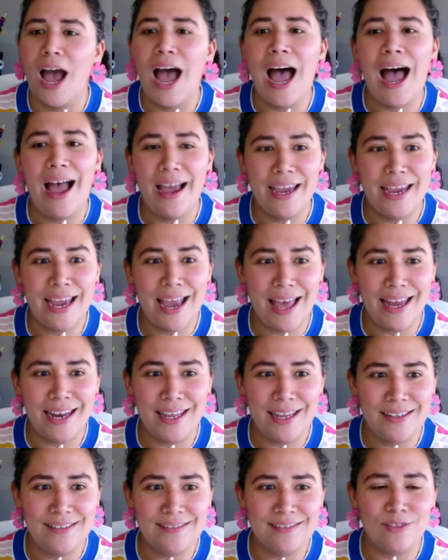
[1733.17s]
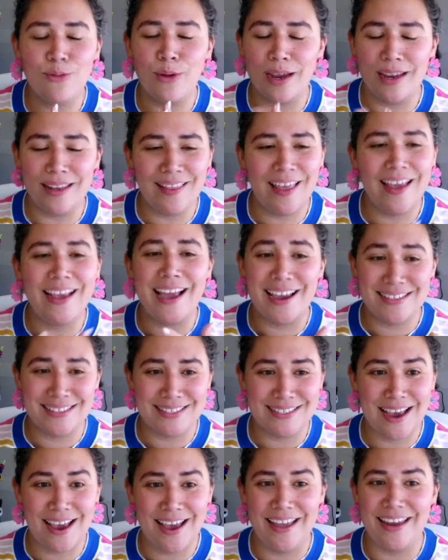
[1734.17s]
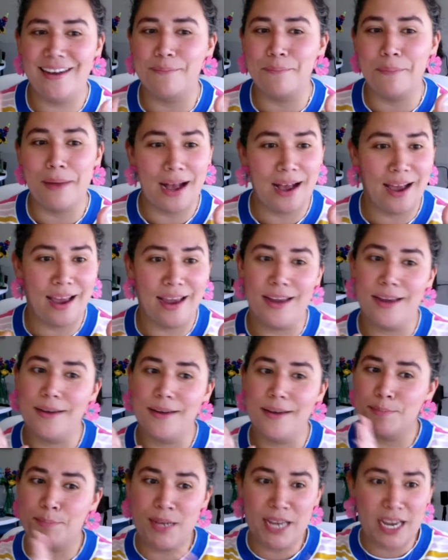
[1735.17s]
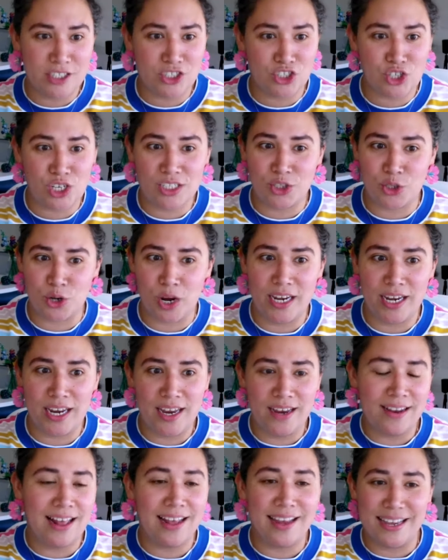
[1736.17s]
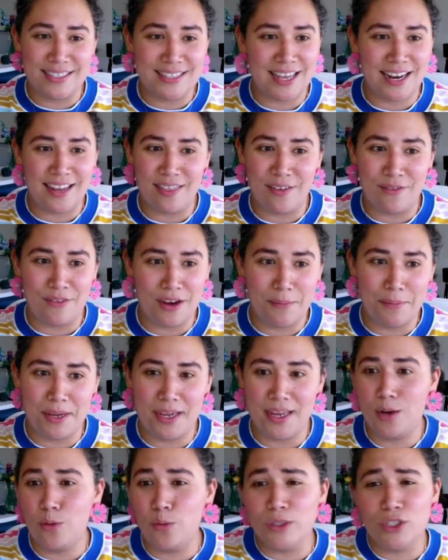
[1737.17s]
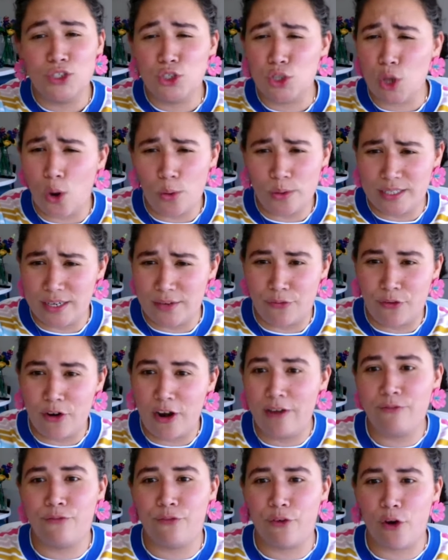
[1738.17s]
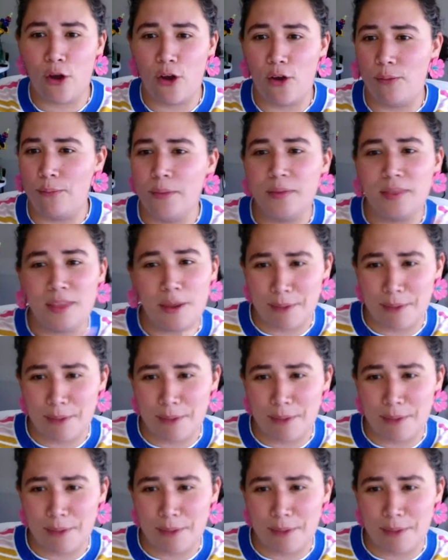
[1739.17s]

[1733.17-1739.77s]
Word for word: like I said, my PhD training, like I said at the very beginning, was so different from the